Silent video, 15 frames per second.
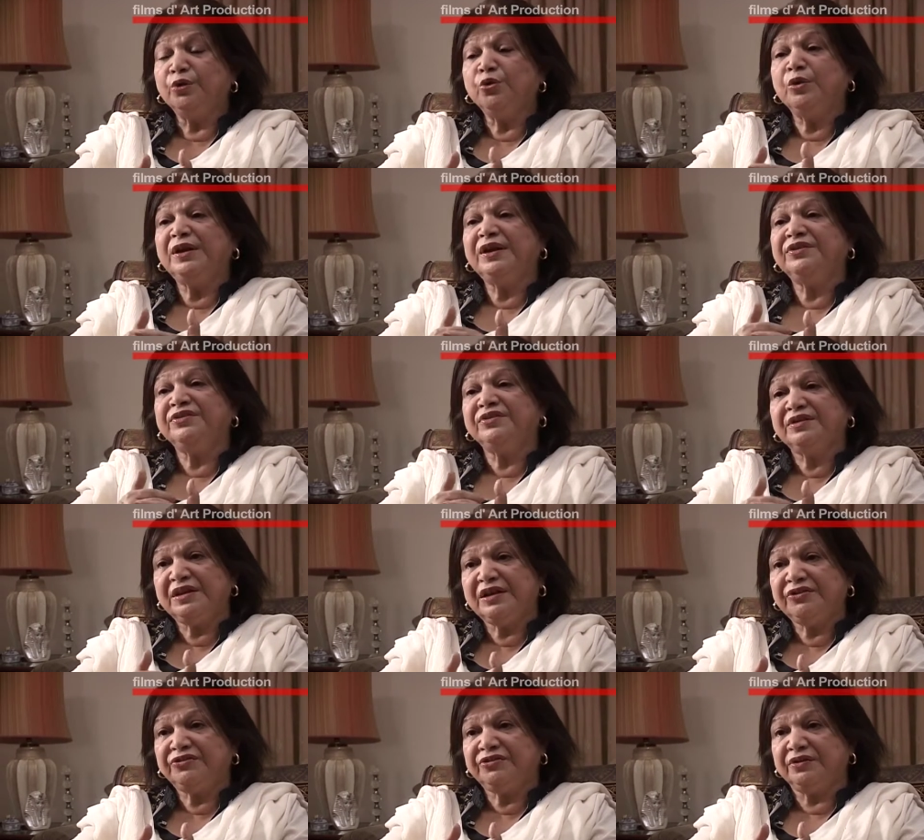no
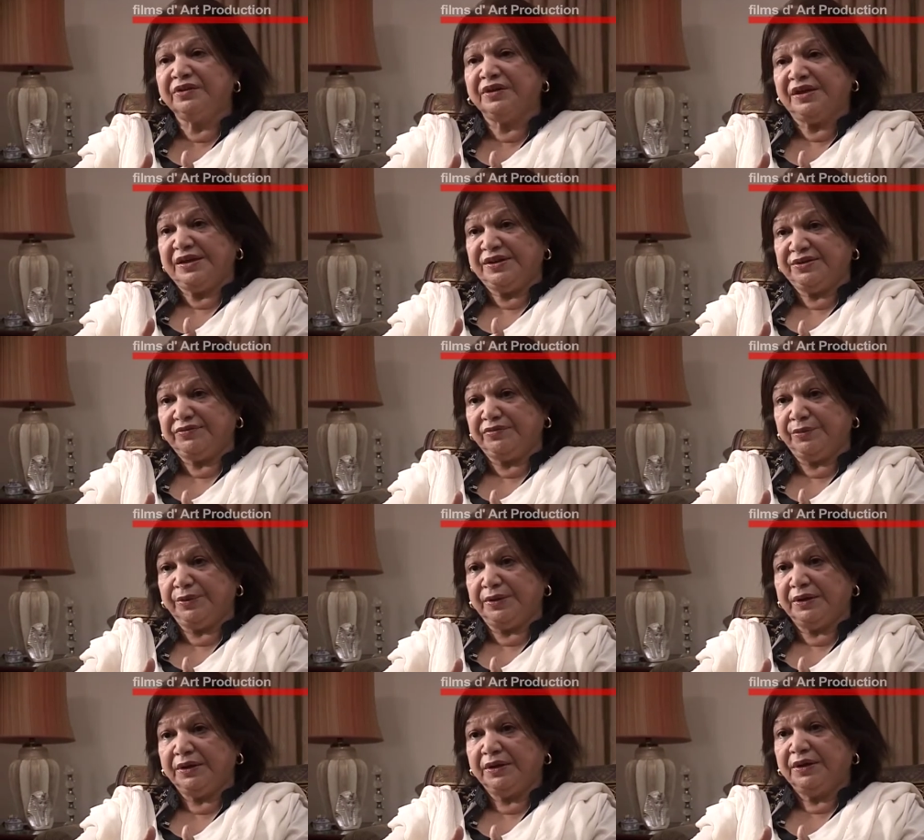legislation against
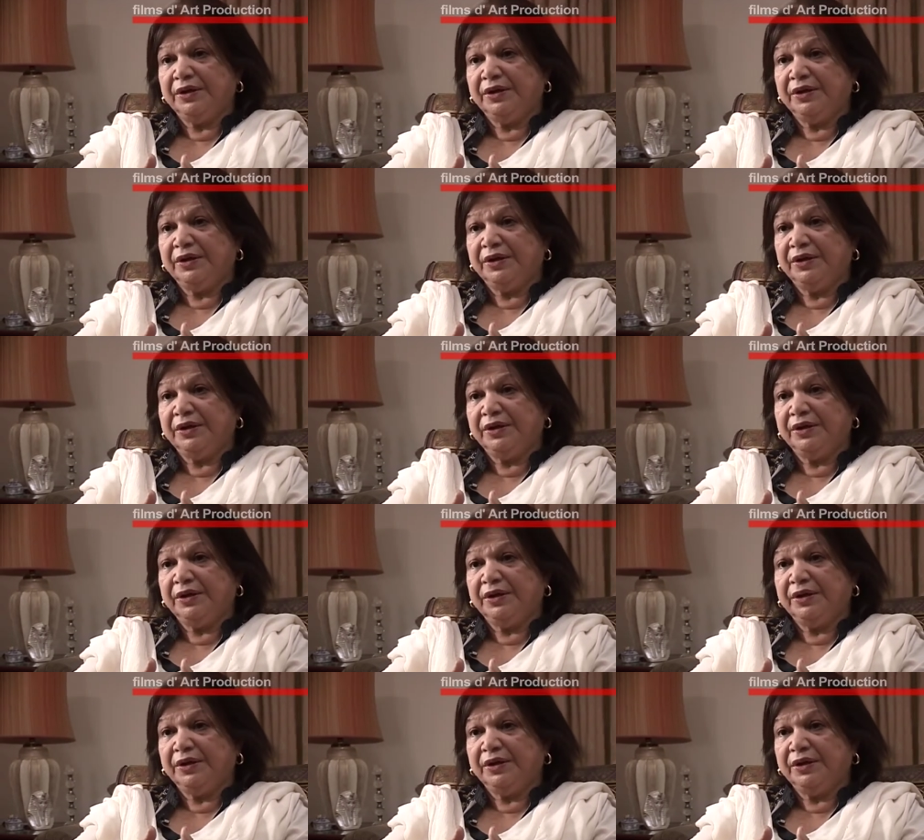women.